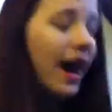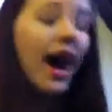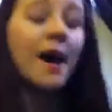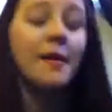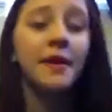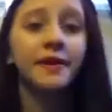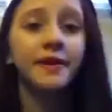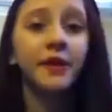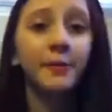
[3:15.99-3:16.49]

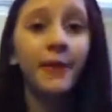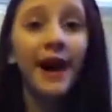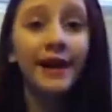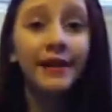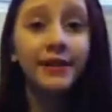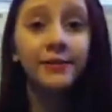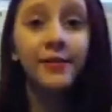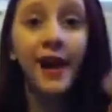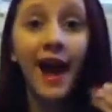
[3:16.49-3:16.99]
I'm gonna have to go
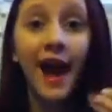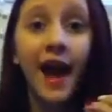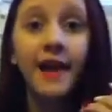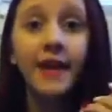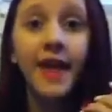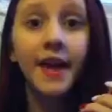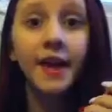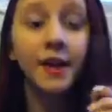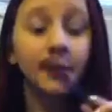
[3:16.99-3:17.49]
back to my
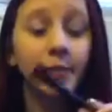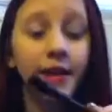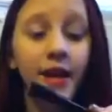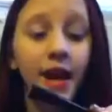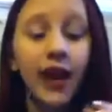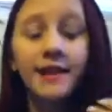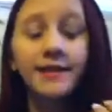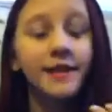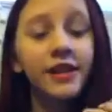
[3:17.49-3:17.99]
eyeliner
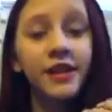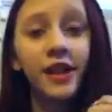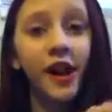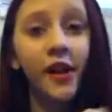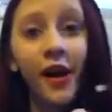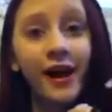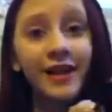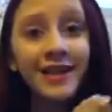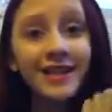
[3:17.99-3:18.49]
because, you
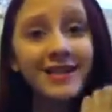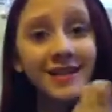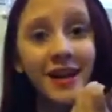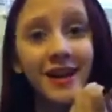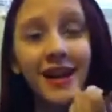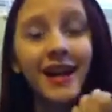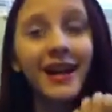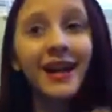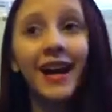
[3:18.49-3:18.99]
know, I just
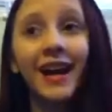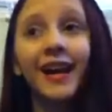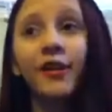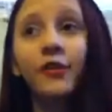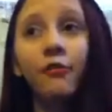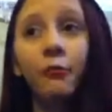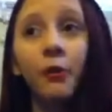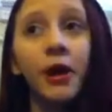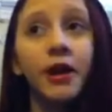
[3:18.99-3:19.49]
suck at it. I
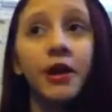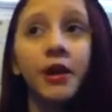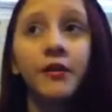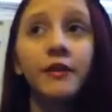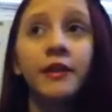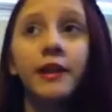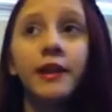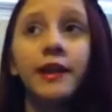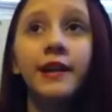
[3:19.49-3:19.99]
don't want to
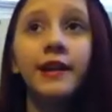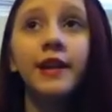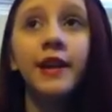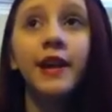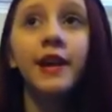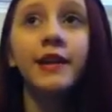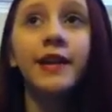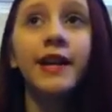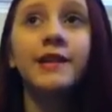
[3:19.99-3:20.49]
do it, and it
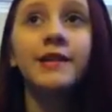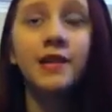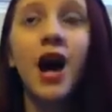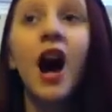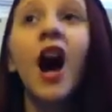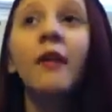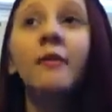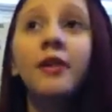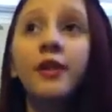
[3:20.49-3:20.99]
takes
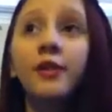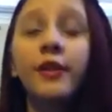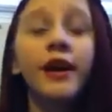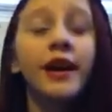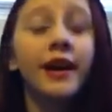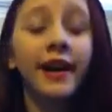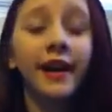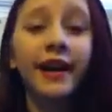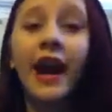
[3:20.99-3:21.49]
time to do it,
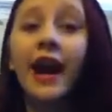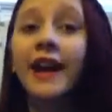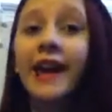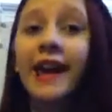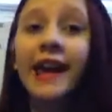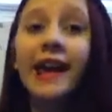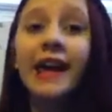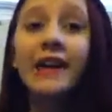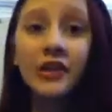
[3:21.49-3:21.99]
and, like, I
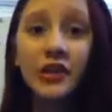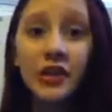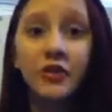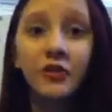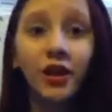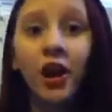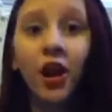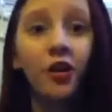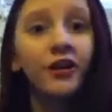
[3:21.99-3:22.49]
can't do
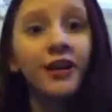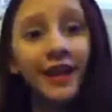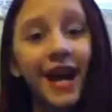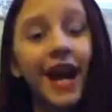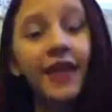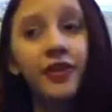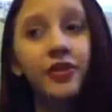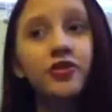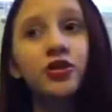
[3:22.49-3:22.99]
it all
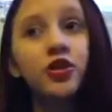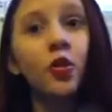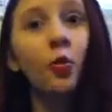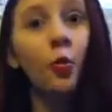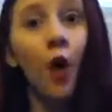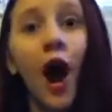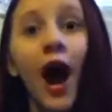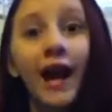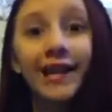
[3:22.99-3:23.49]
together, so
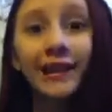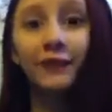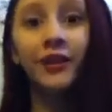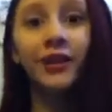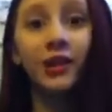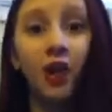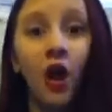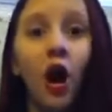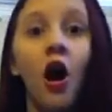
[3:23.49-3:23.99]
why do it
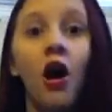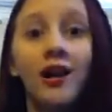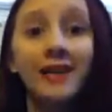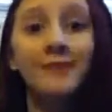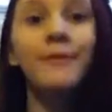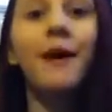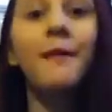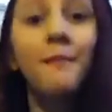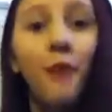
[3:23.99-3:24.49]
at all
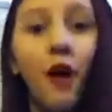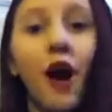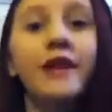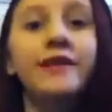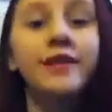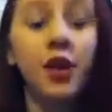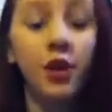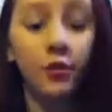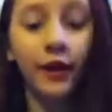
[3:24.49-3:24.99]
is my
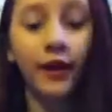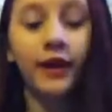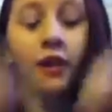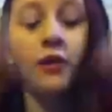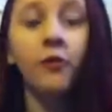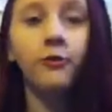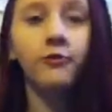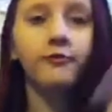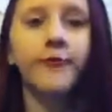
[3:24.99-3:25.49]
motto. Like,
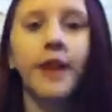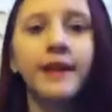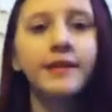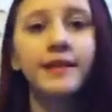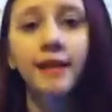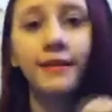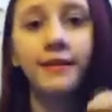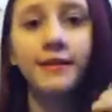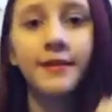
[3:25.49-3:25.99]
oh, I'm
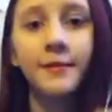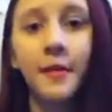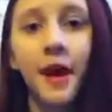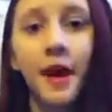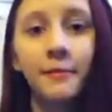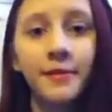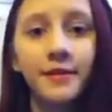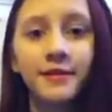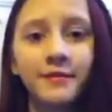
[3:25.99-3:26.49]

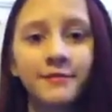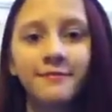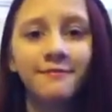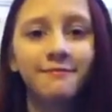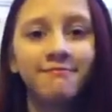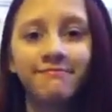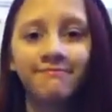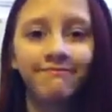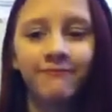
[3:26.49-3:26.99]

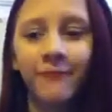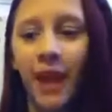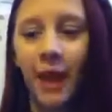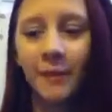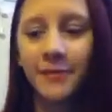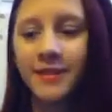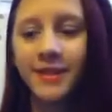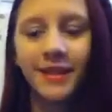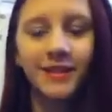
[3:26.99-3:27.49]

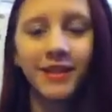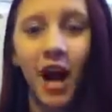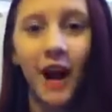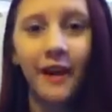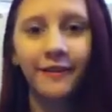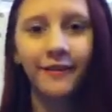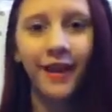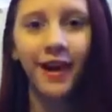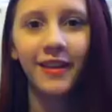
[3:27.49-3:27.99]
just, like,
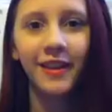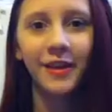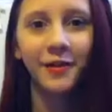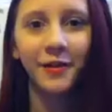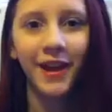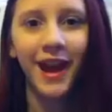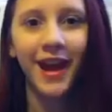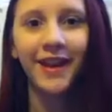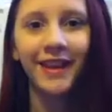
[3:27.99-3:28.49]
tired of eyeliner,
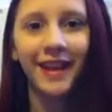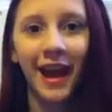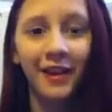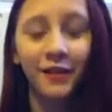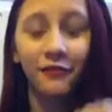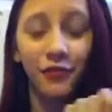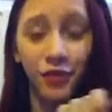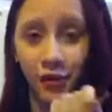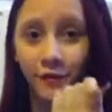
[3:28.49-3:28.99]
okay? Like, I
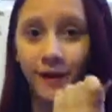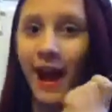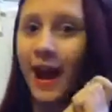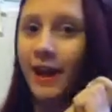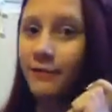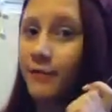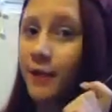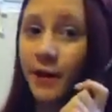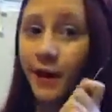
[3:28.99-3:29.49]
don't do it.
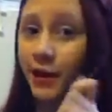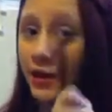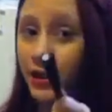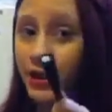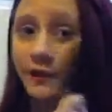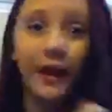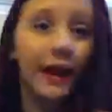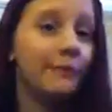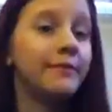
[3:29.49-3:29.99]
I'm not gonna
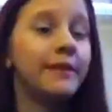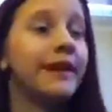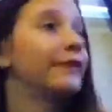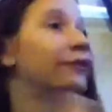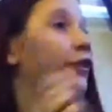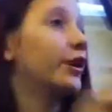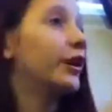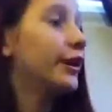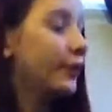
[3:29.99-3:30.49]
do it. I'm
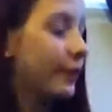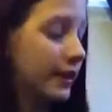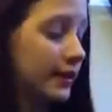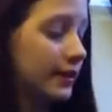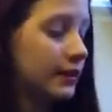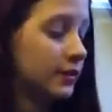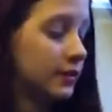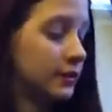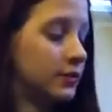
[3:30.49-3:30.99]
never gonna do it.
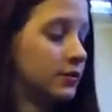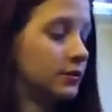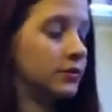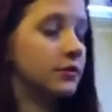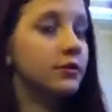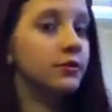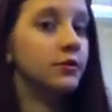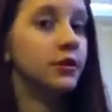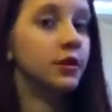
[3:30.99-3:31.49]

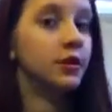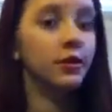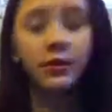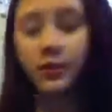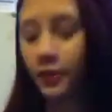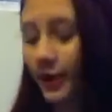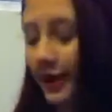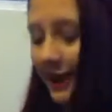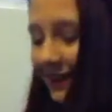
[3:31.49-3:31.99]

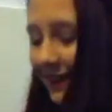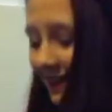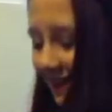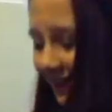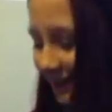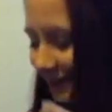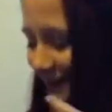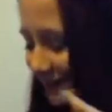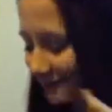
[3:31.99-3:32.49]

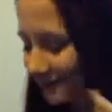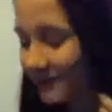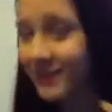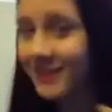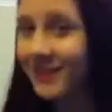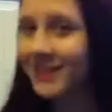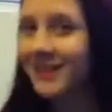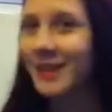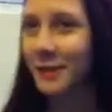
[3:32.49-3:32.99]
Okay.
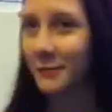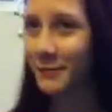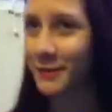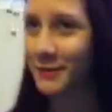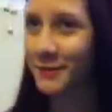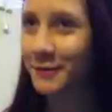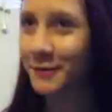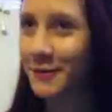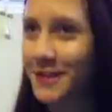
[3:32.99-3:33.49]
Keep
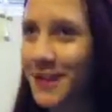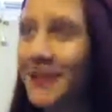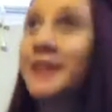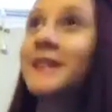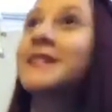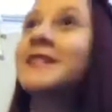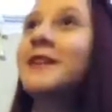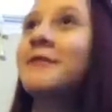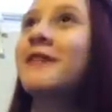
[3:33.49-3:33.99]
it cool, Taylor.
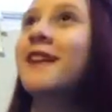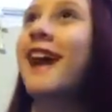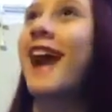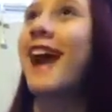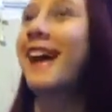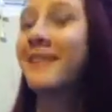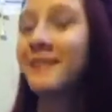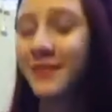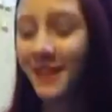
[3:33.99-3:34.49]
It's okay.